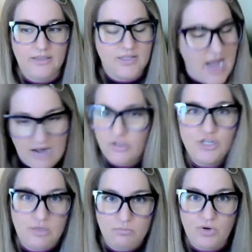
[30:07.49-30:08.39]

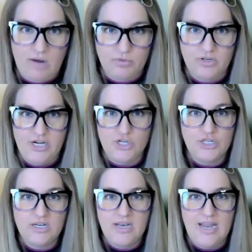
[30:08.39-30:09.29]
knowledge and
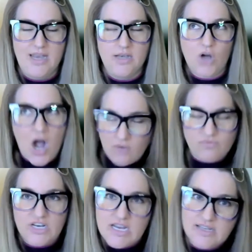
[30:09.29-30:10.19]
preparation and
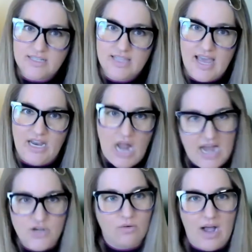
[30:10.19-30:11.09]
confidence that I
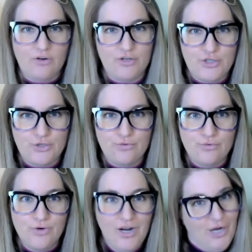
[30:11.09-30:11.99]
know how to
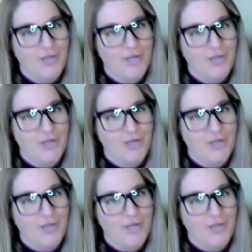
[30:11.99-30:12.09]
do